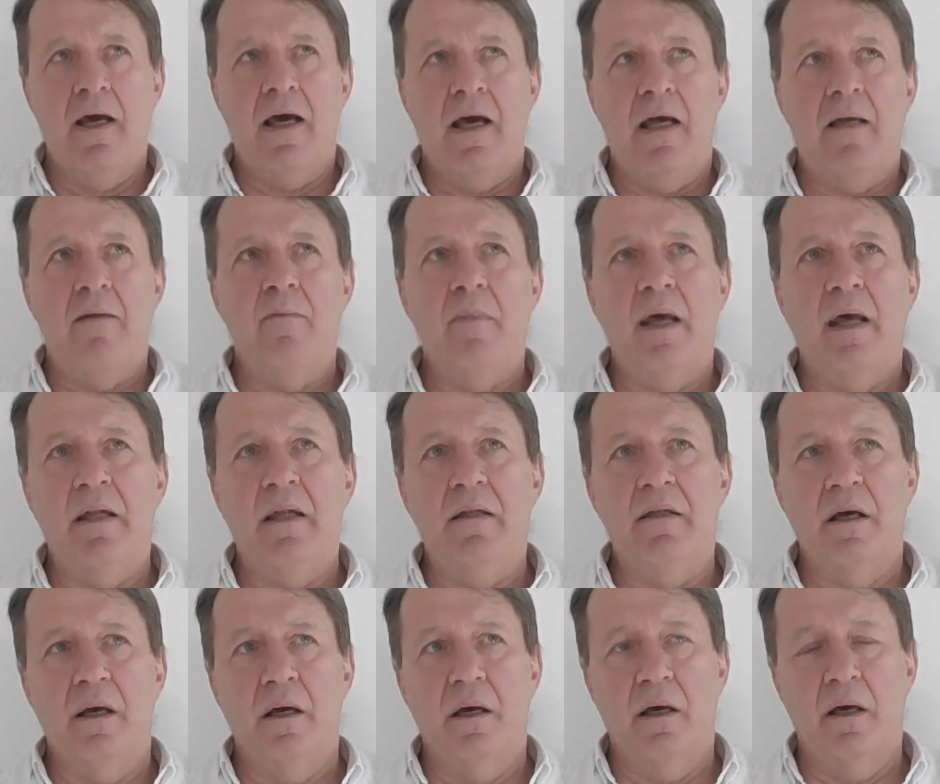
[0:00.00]
and made
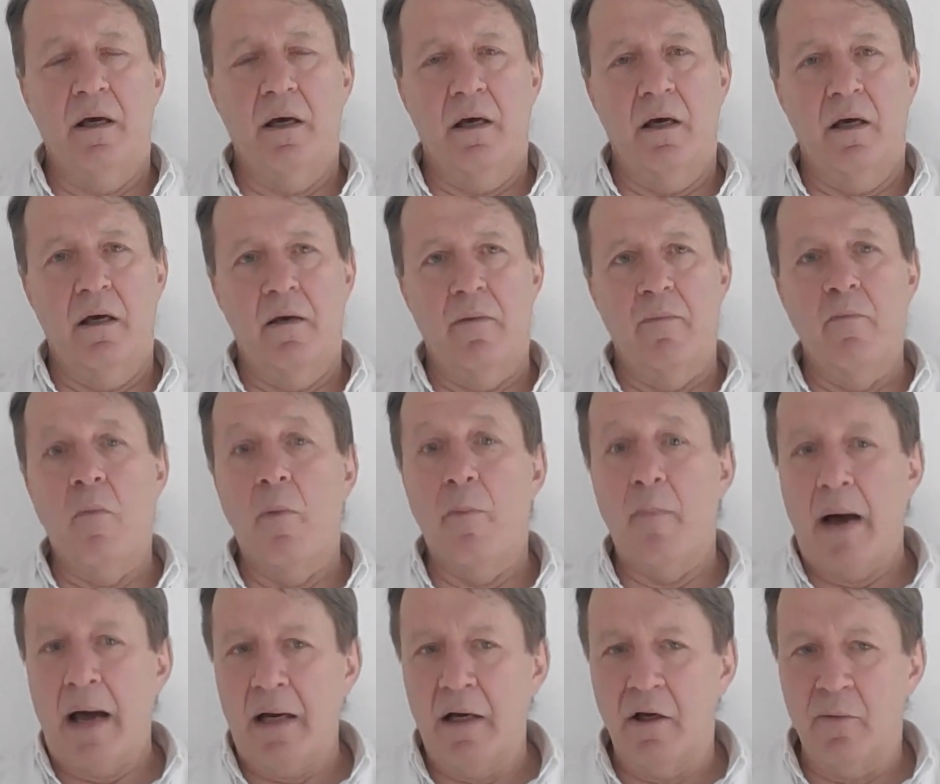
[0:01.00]
the
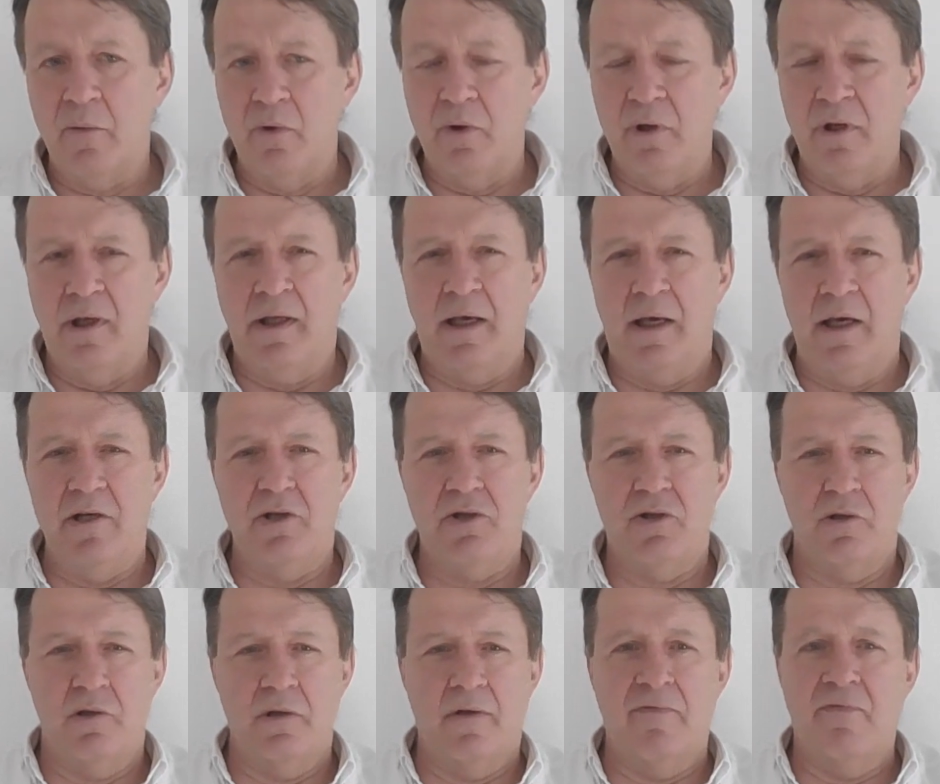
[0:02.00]
mobile
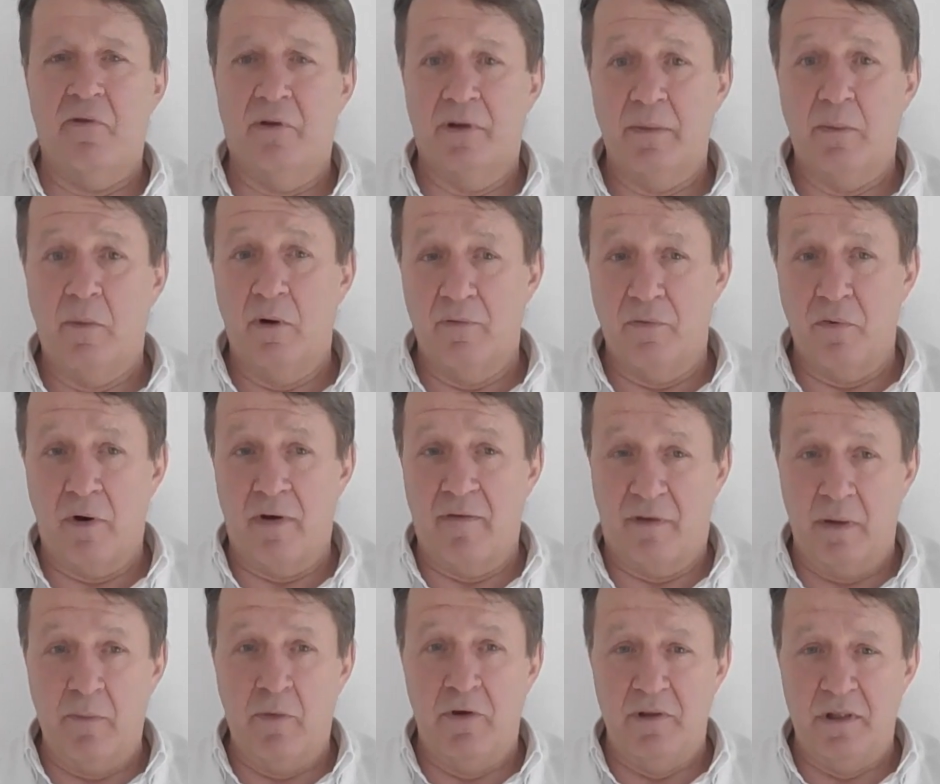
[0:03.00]
communication affordable for
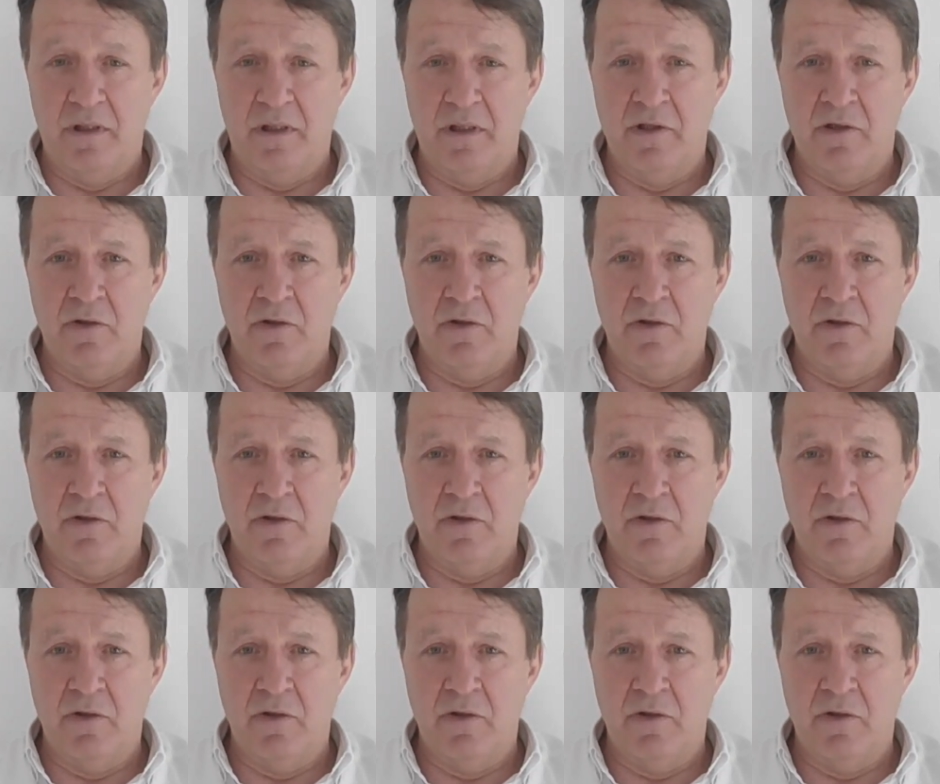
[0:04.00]
everybody.